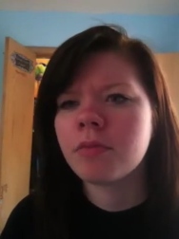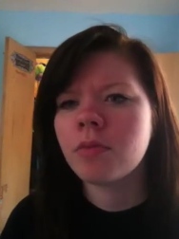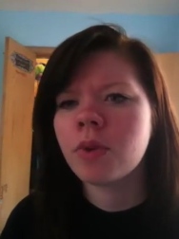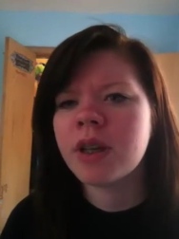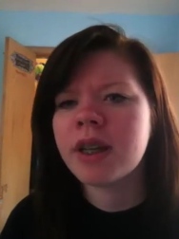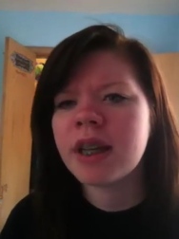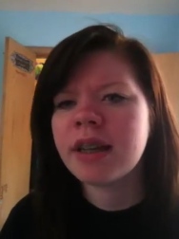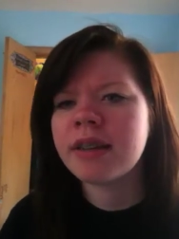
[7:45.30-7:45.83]

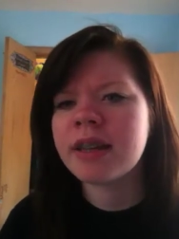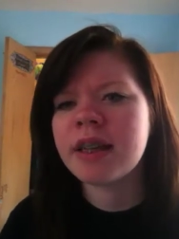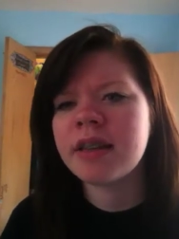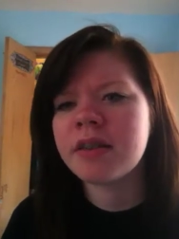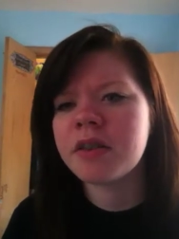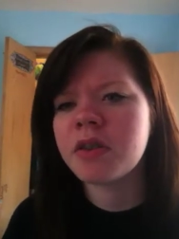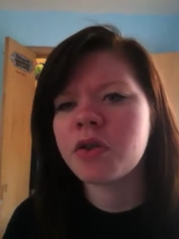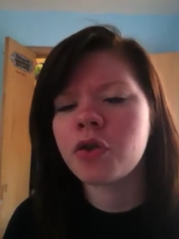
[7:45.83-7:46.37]
when a guy
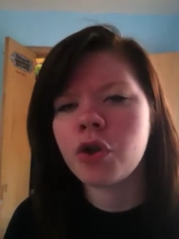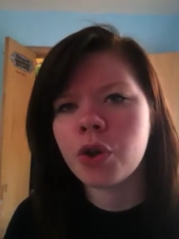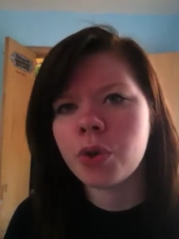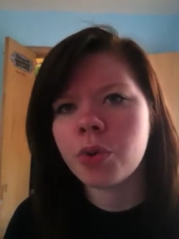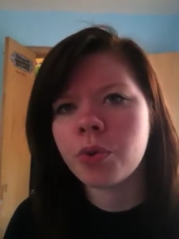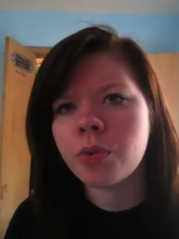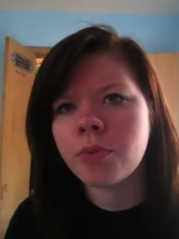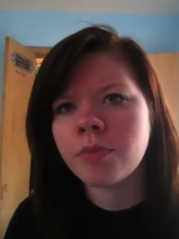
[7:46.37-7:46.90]
teases
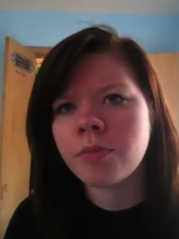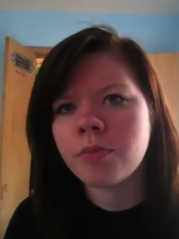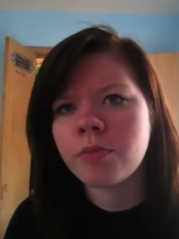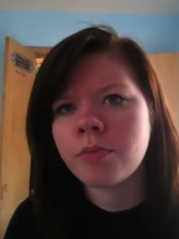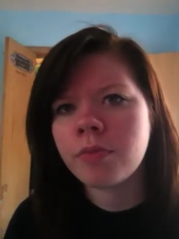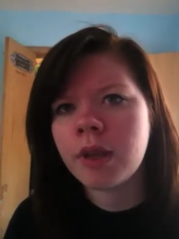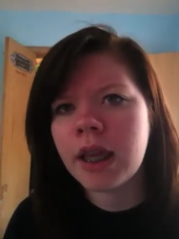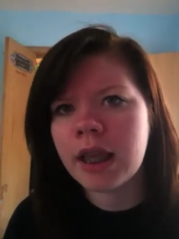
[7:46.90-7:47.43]
you,
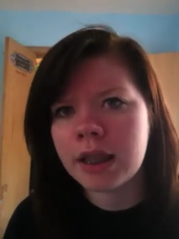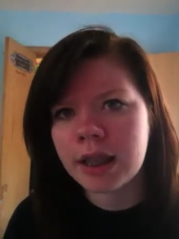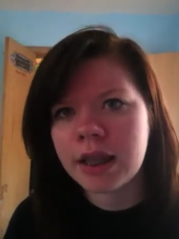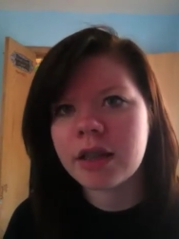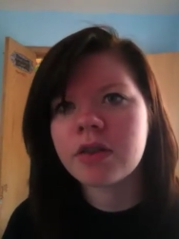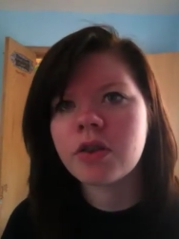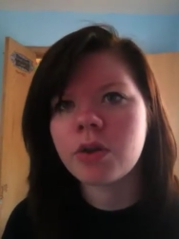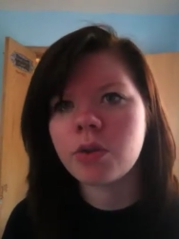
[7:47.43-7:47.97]
he
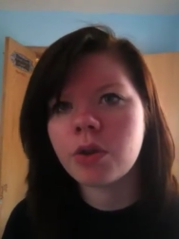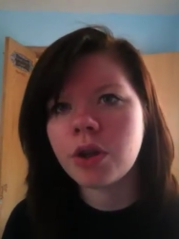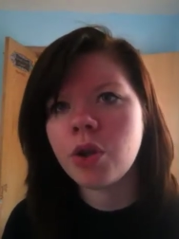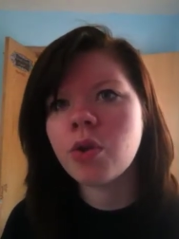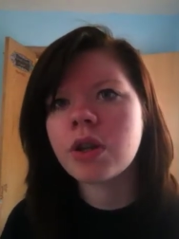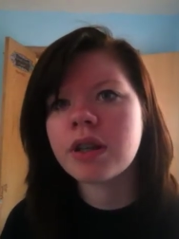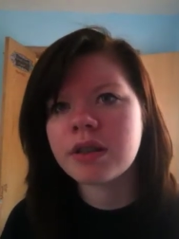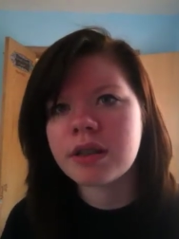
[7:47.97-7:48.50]
likes you,
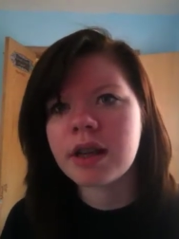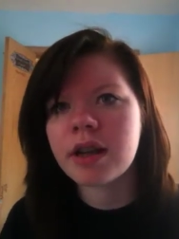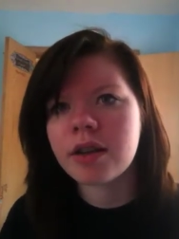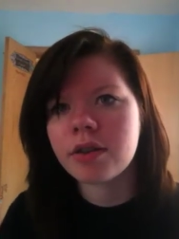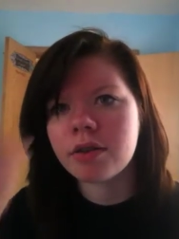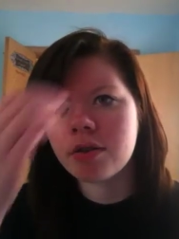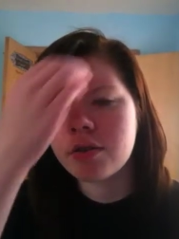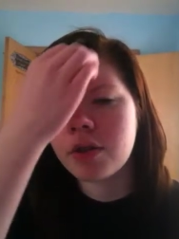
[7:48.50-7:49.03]
and you can
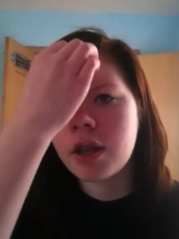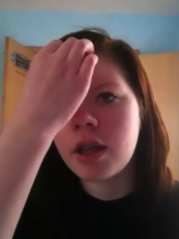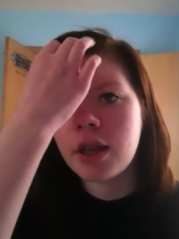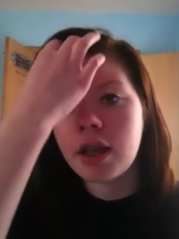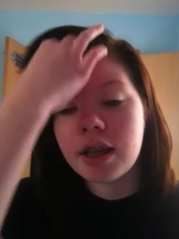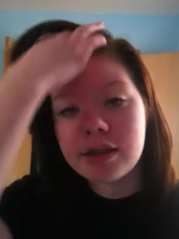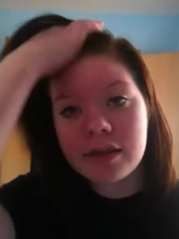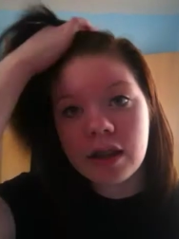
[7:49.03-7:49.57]
tell.
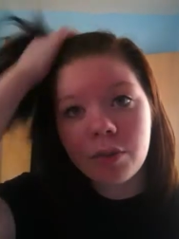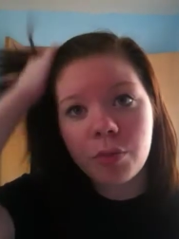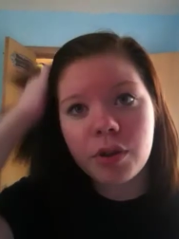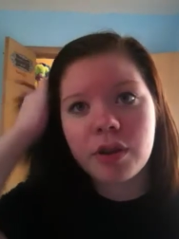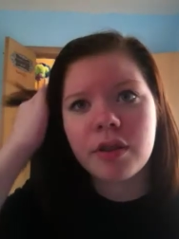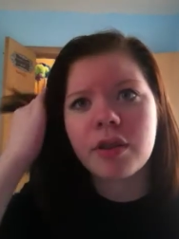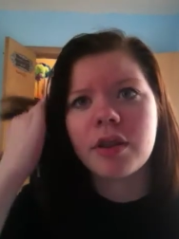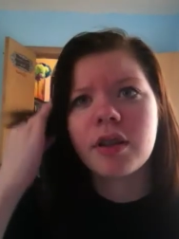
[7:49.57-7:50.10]
And same
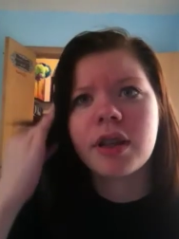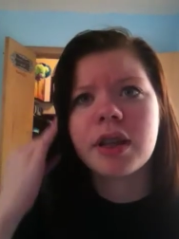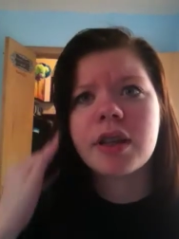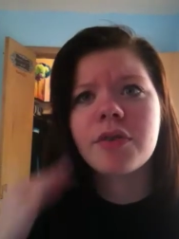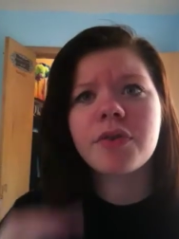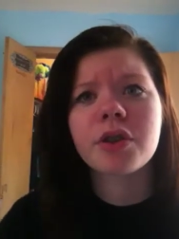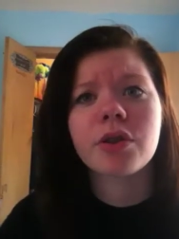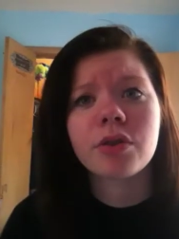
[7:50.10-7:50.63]
with, like,
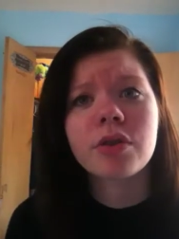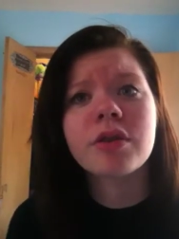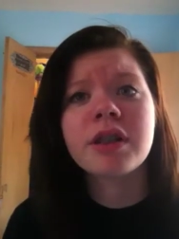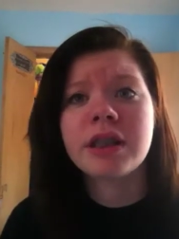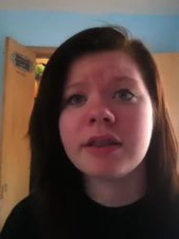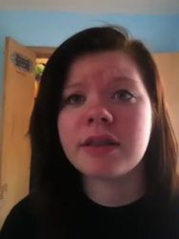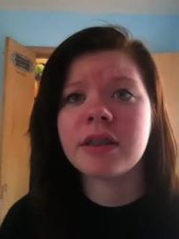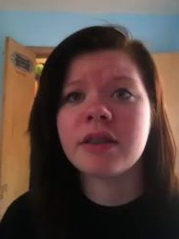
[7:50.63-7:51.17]
if a girl
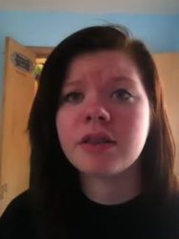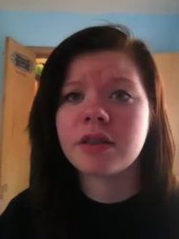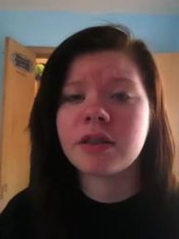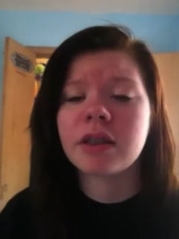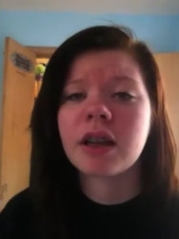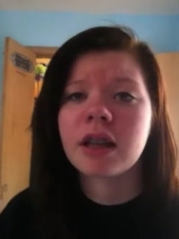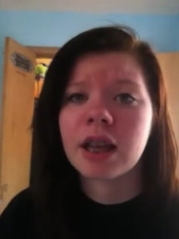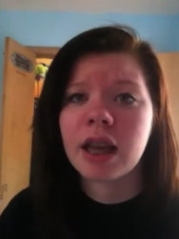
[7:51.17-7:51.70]

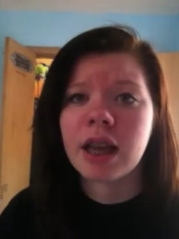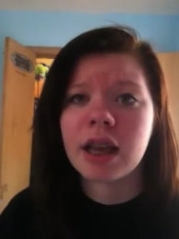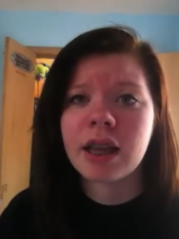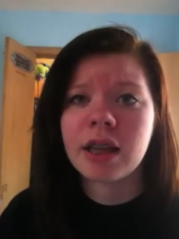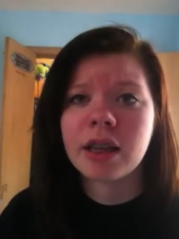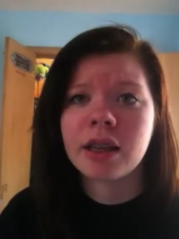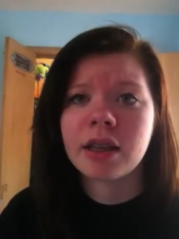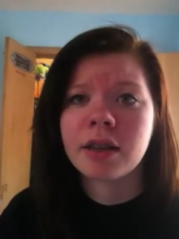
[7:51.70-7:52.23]
teases a
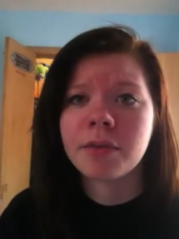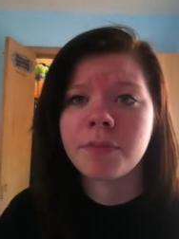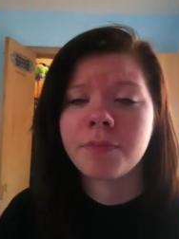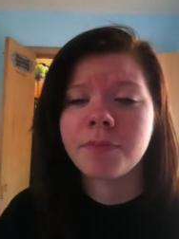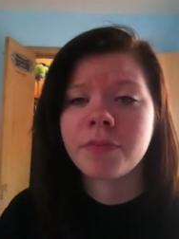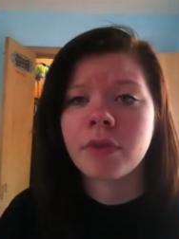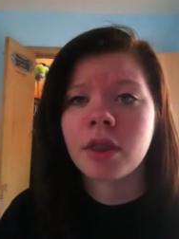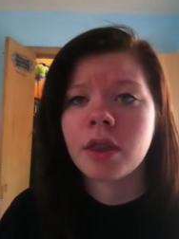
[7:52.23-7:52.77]
guy,
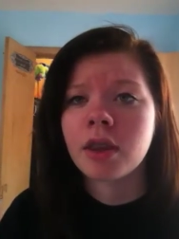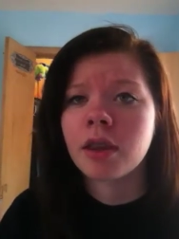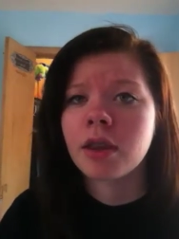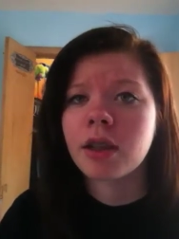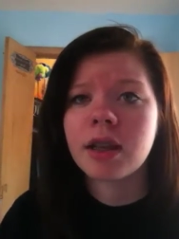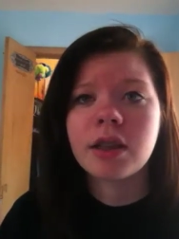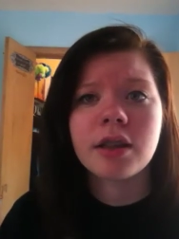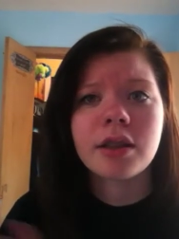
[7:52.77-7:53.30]

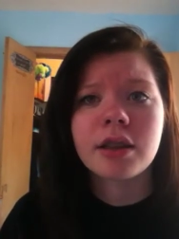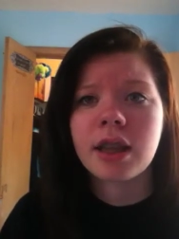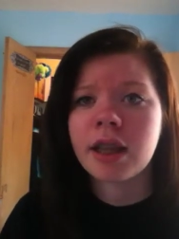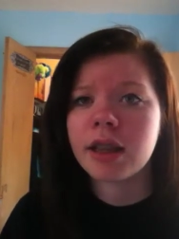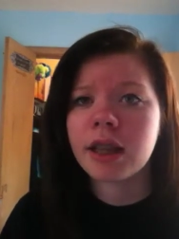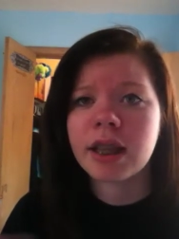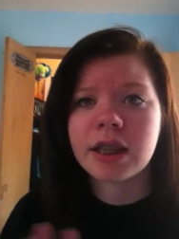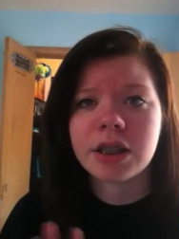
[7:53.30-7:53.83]

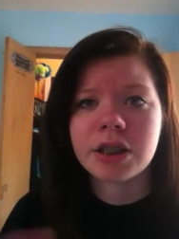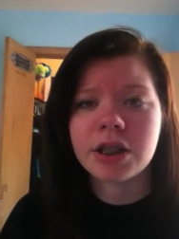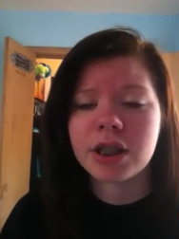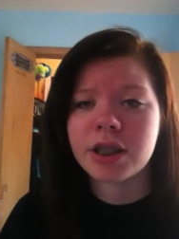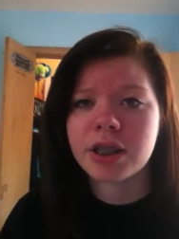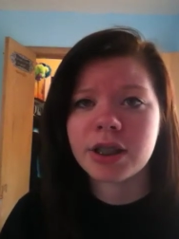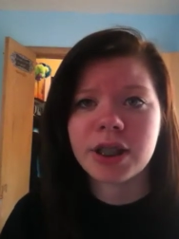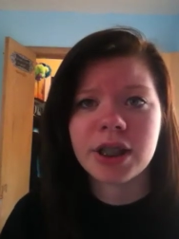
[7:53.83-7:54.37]
they like each
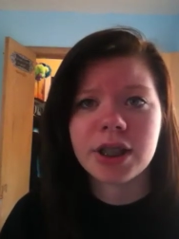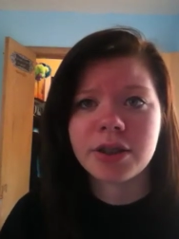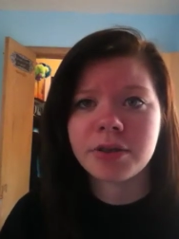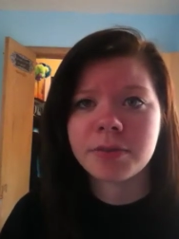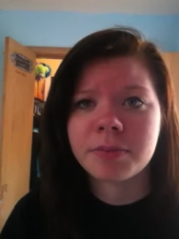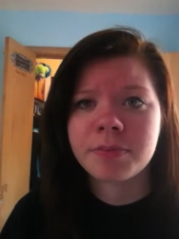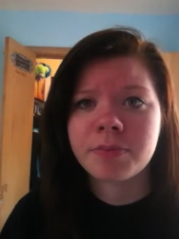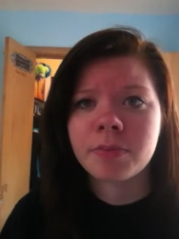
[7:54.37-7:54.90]
other, you
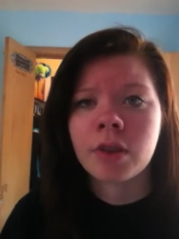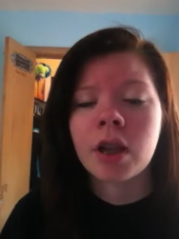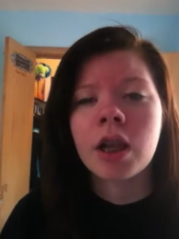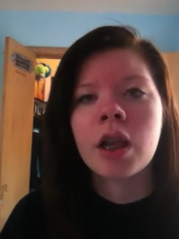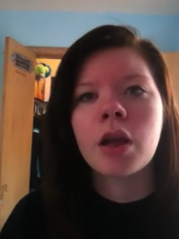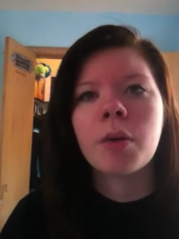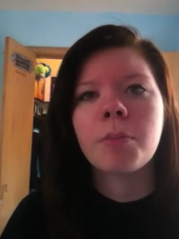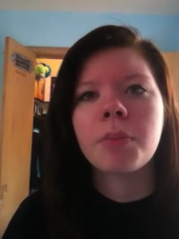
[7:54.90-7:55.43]
know?
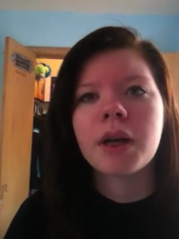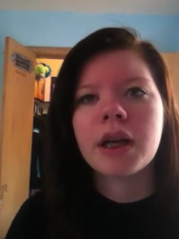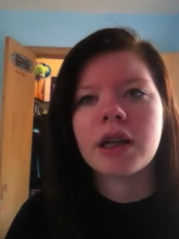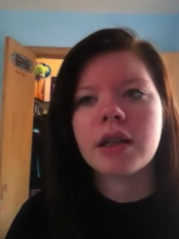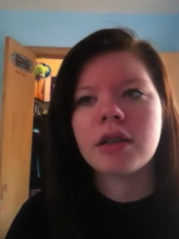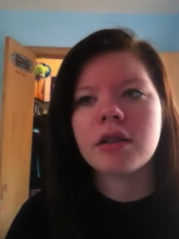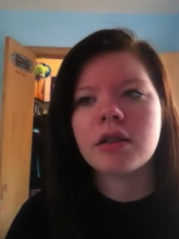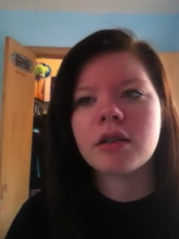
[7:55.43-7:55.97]

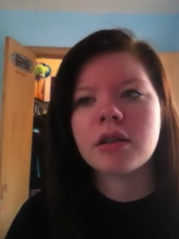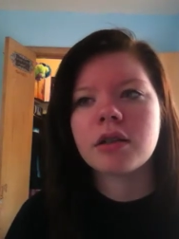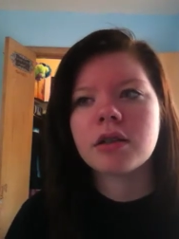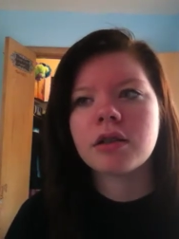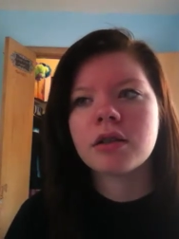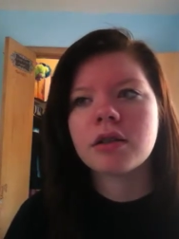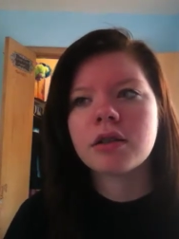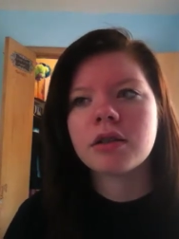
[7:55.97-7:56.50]
But
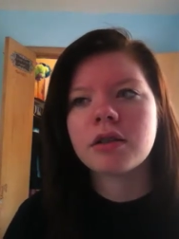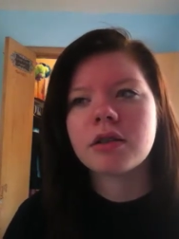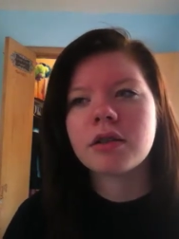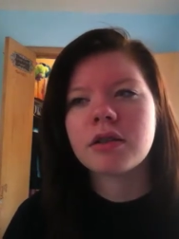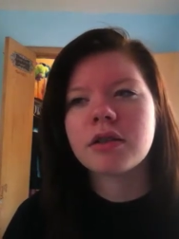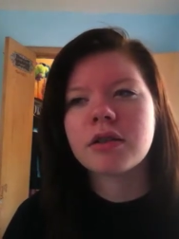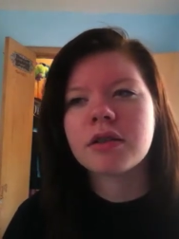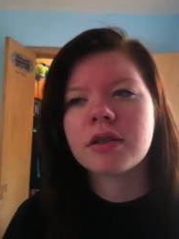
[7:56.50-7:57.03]

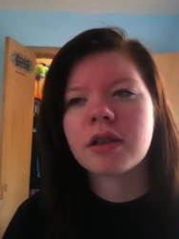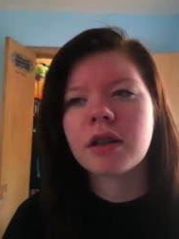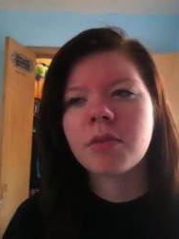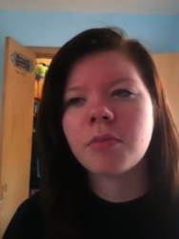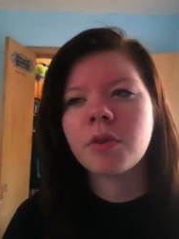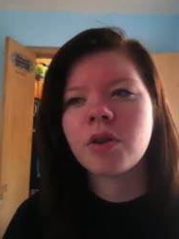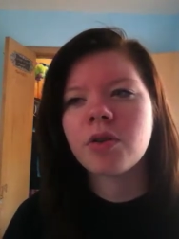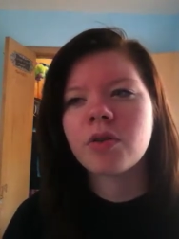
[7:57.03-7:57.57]

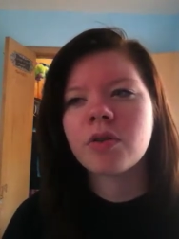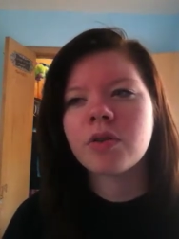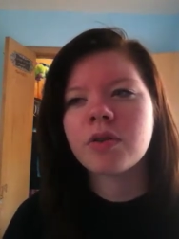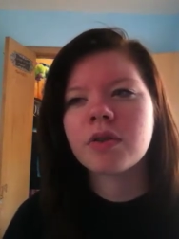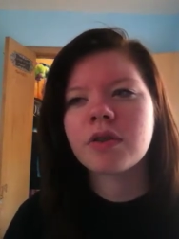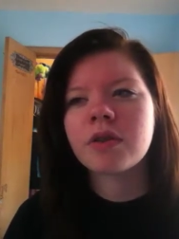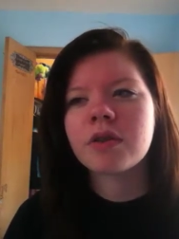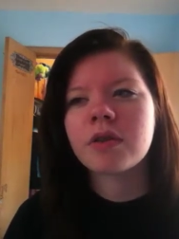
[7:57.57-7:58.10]
some
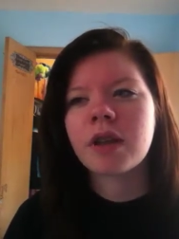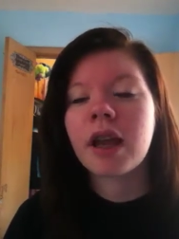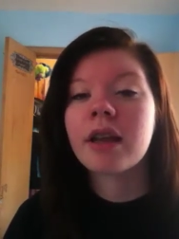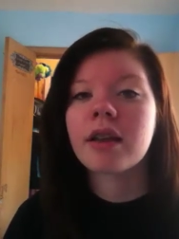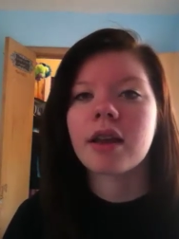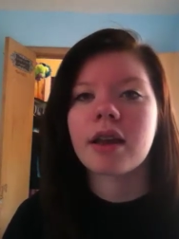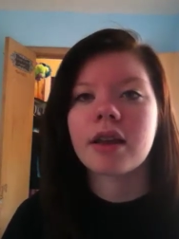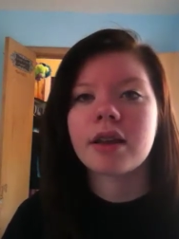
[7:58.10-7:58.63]
girls
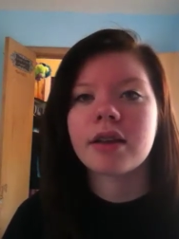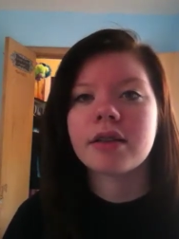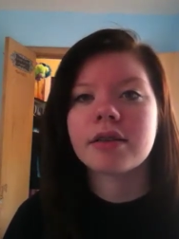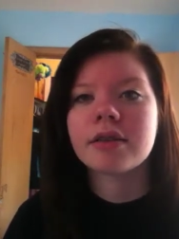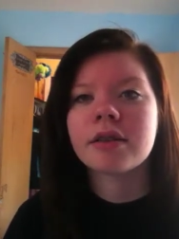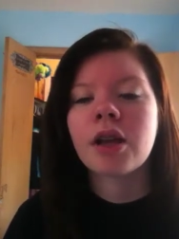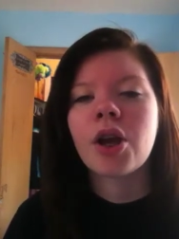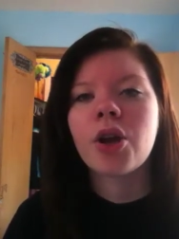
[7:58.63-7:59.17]
and
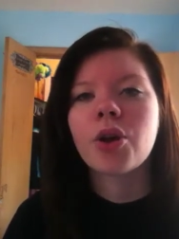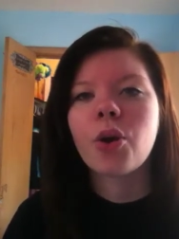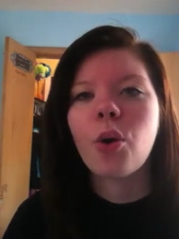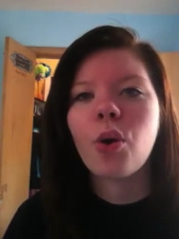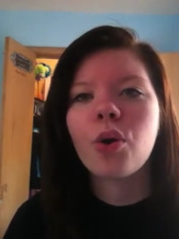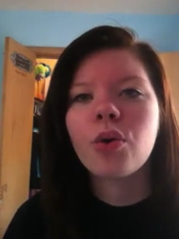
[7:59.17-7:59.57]
guys go